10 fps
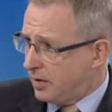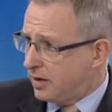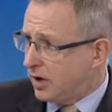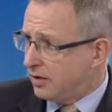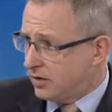
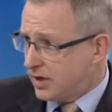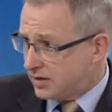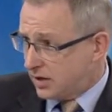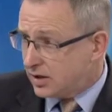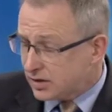in my view,
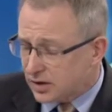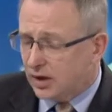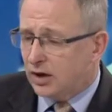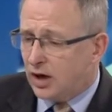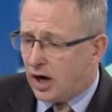yes, it is.
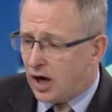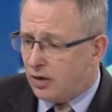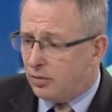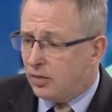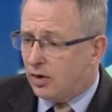
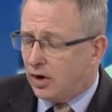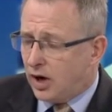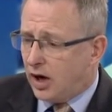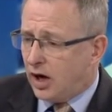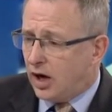
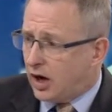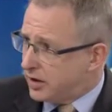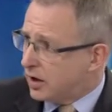I